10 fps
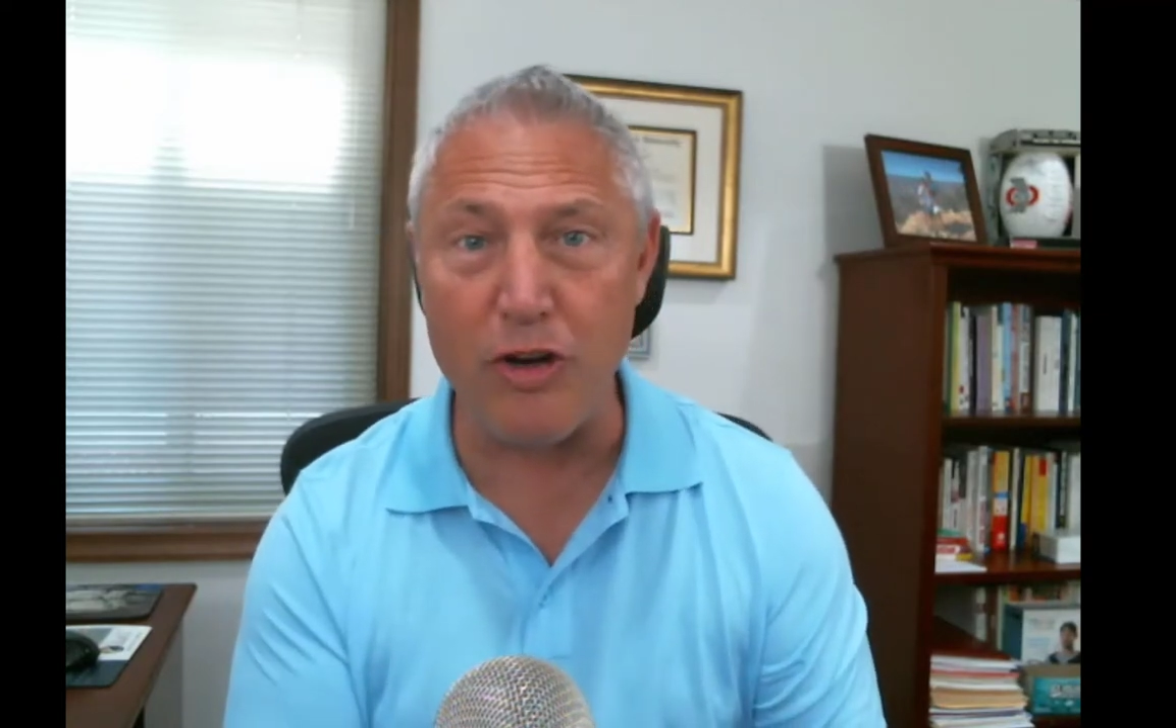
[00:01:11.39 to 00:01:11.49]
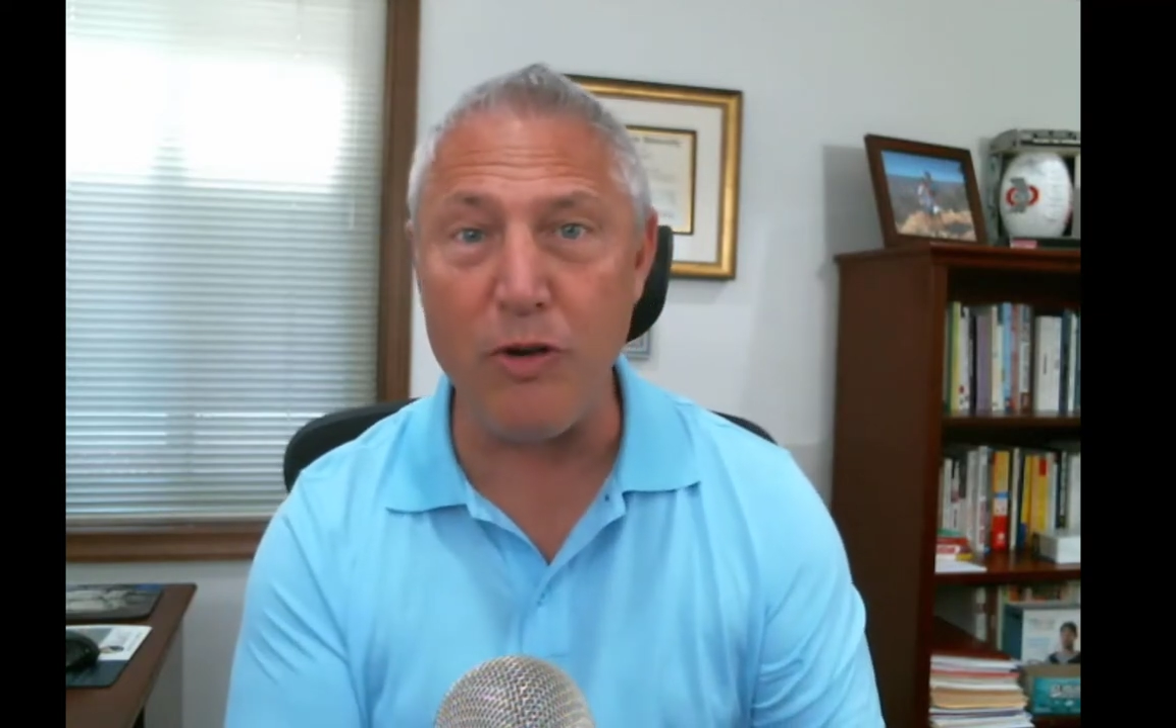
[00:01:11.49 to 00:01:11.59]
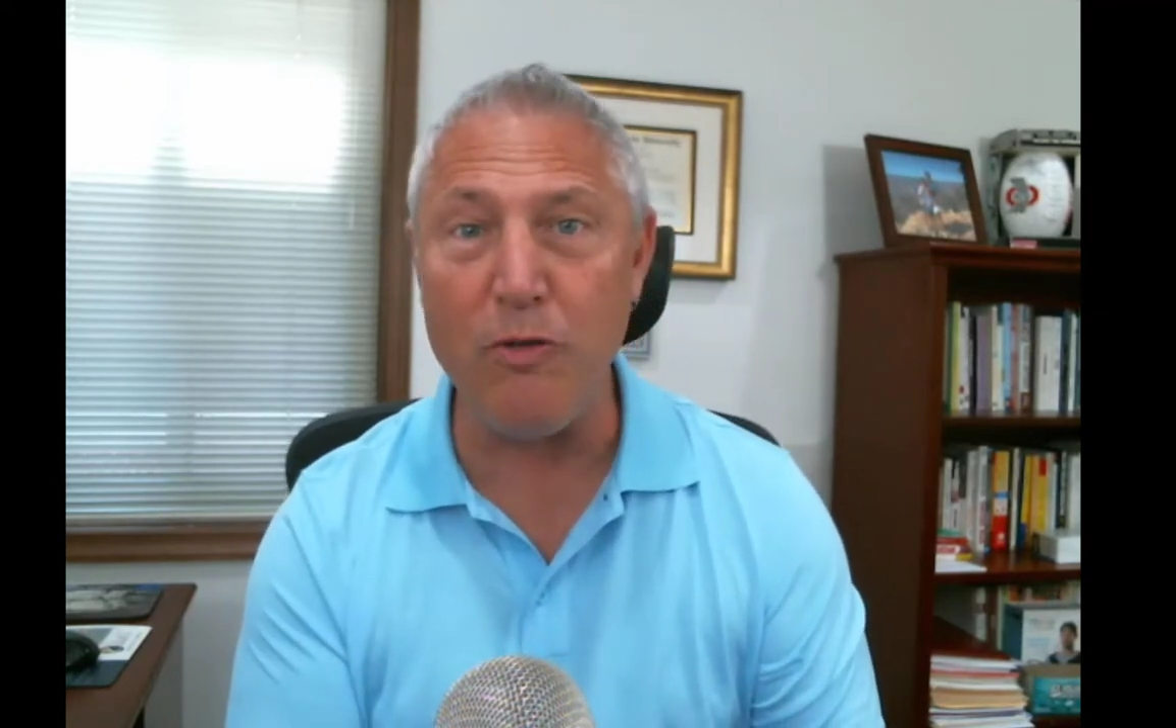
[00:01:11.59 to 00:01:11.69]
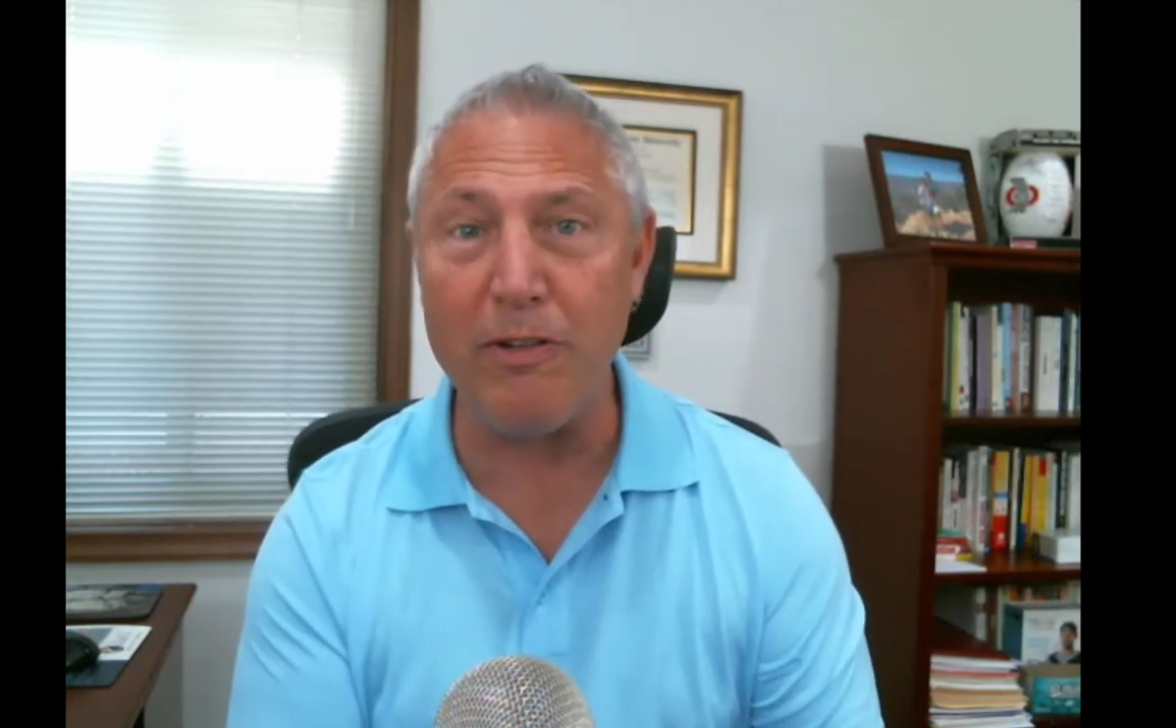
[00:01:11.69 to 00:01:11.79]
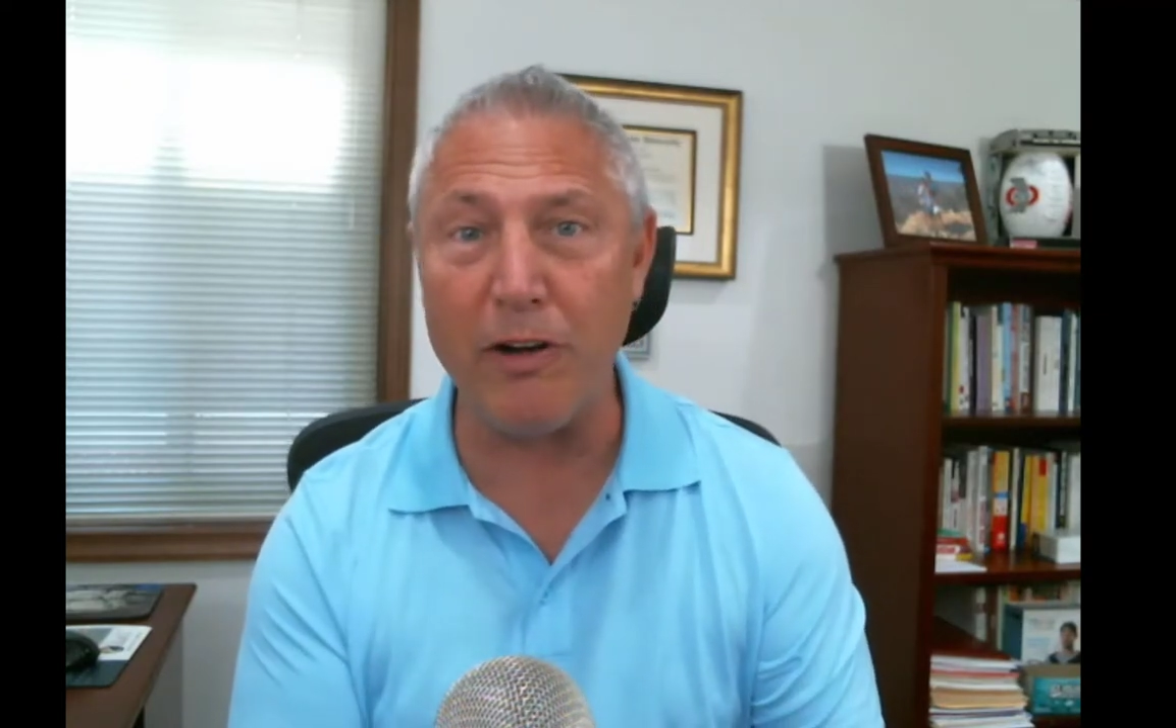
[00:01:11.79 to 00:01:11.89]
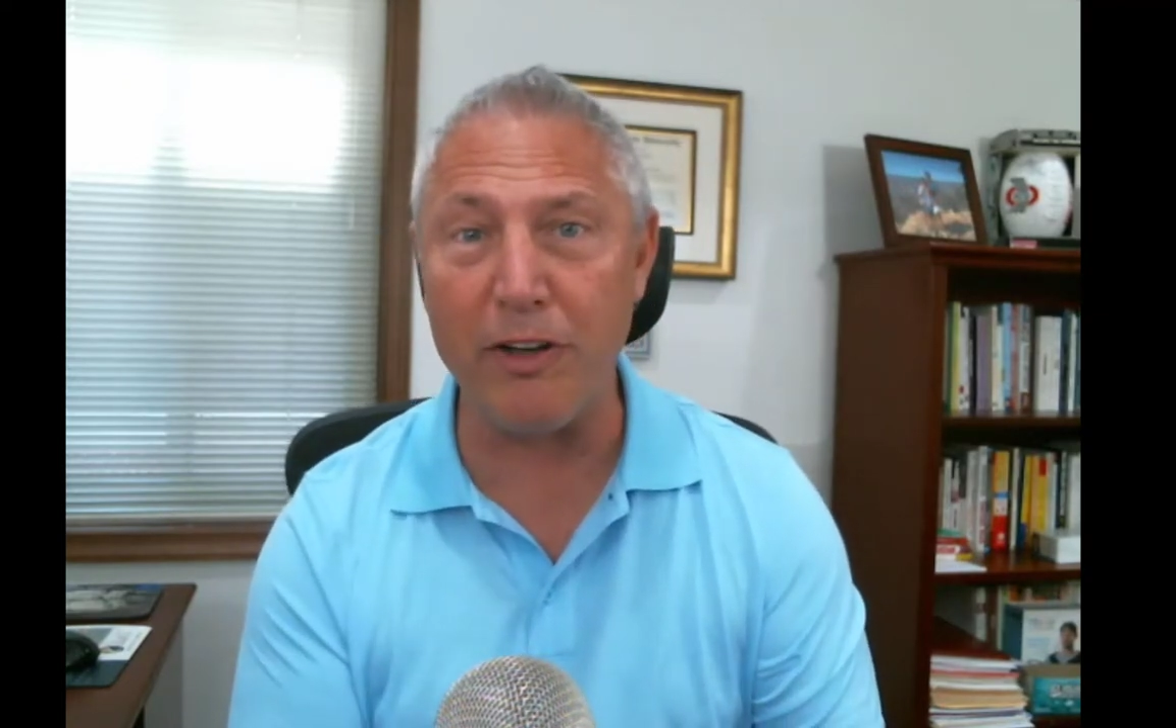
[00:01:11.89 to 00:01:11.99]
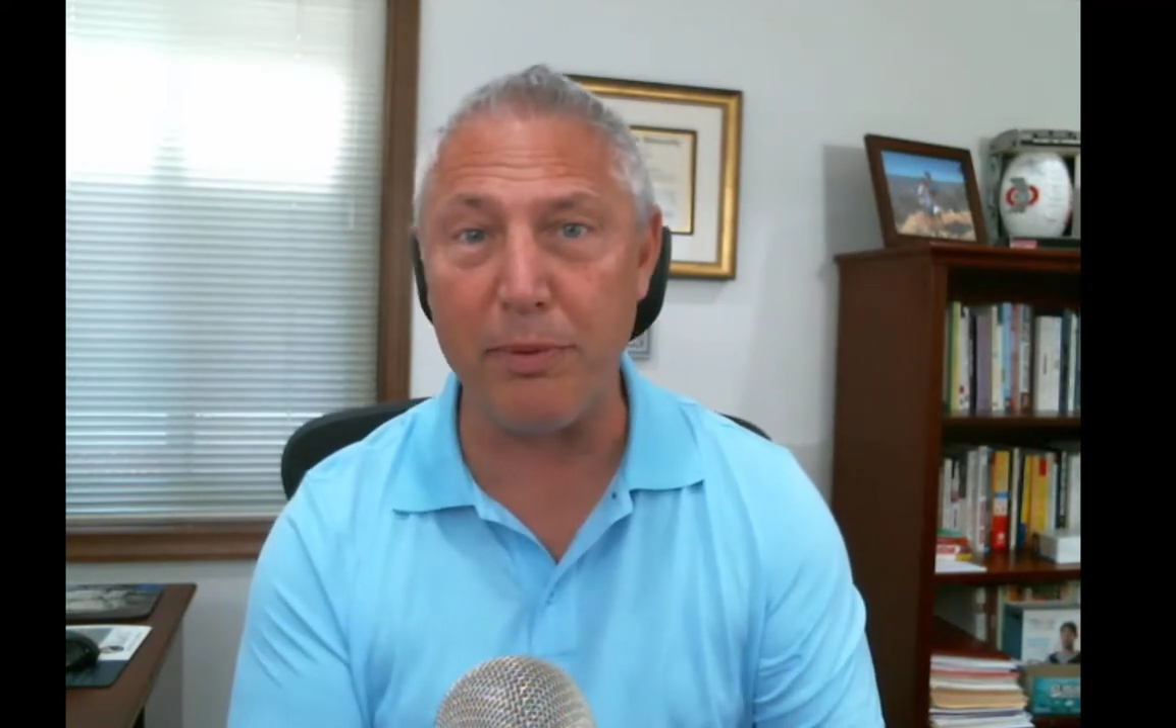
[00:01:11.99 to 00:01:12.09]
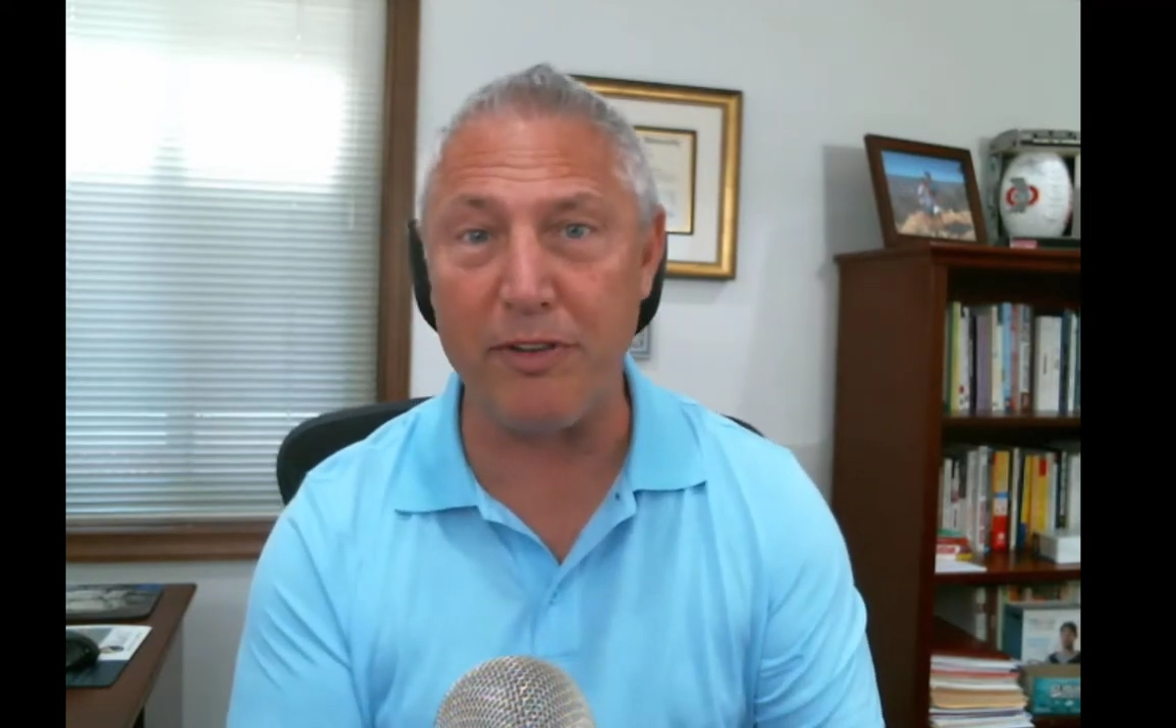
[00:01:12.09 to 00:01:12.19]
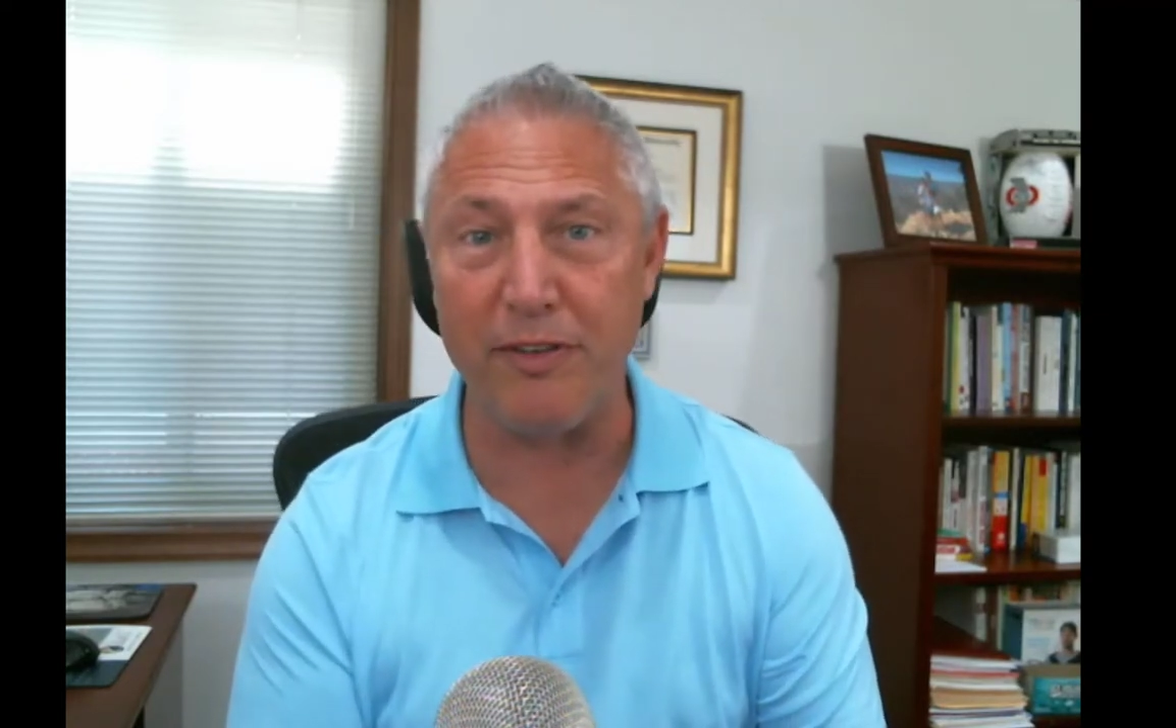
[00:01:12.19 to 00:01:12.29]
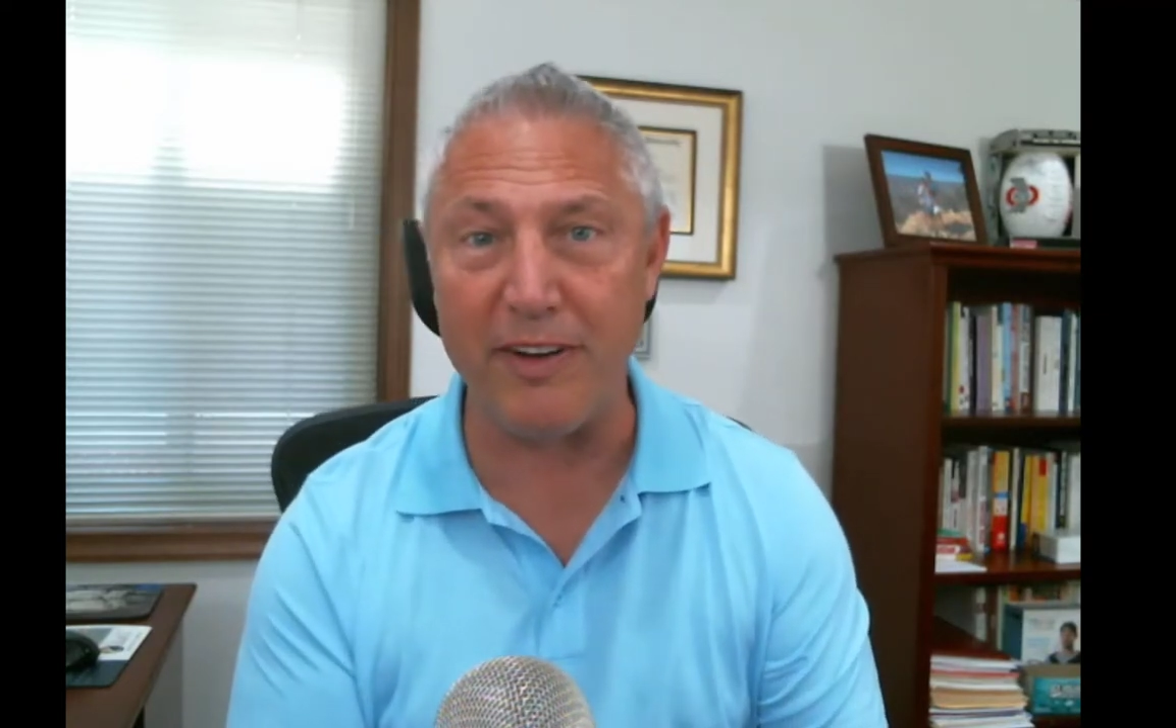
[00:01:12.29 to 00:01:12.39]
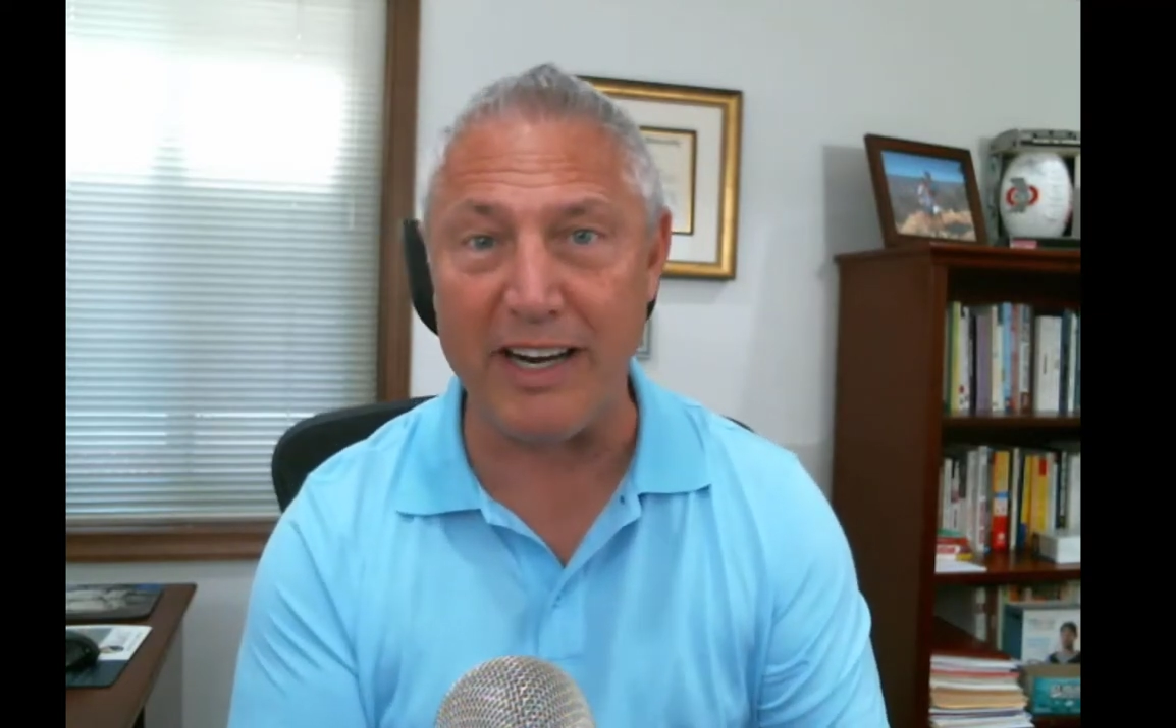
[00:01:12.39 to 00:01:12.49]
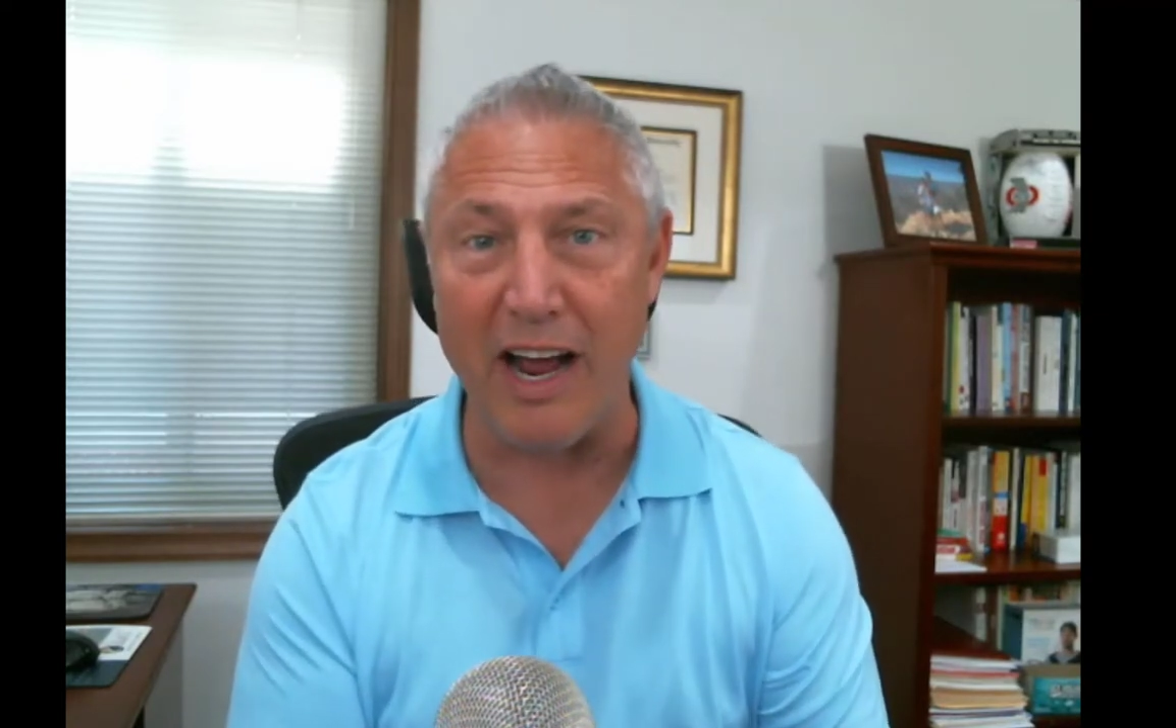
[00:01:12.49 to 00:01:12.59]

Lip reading: two very specific